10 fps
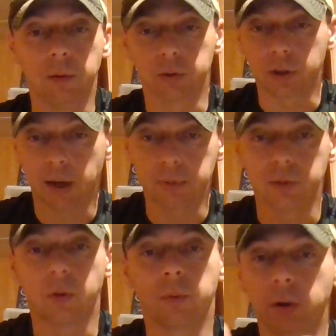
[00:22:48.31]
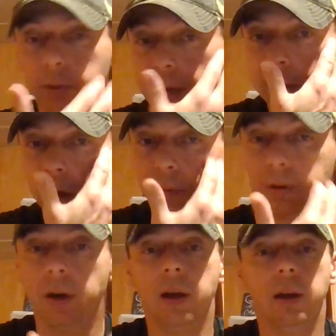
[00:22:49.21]
Those crops are gonna rotate
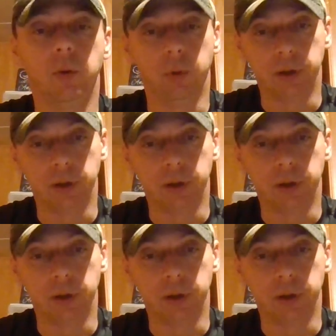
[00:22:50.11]
over to where